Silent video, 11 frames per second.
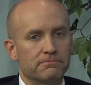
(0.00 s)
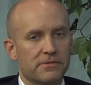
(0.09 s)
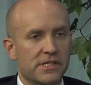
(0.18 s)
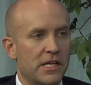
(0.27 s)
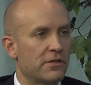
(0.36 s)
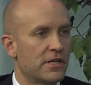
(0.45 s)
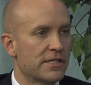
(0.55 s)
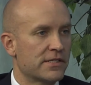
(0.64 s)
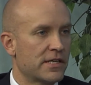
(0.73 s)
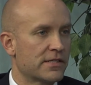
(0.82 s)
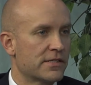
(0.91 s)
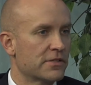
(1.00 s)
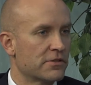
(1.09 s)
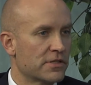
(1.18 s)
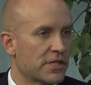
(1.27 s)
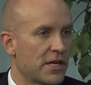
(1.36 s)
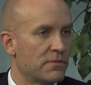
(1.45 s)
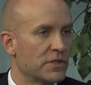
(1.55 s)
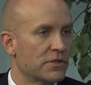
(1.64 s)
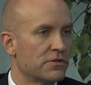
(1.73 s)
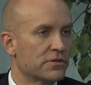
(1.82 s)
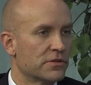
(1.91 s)
standardized testing or the Common
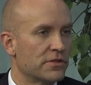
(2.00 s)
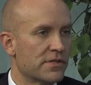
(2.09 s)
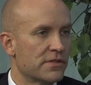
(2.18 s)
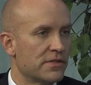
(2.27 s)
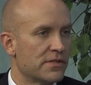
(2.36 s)
Core is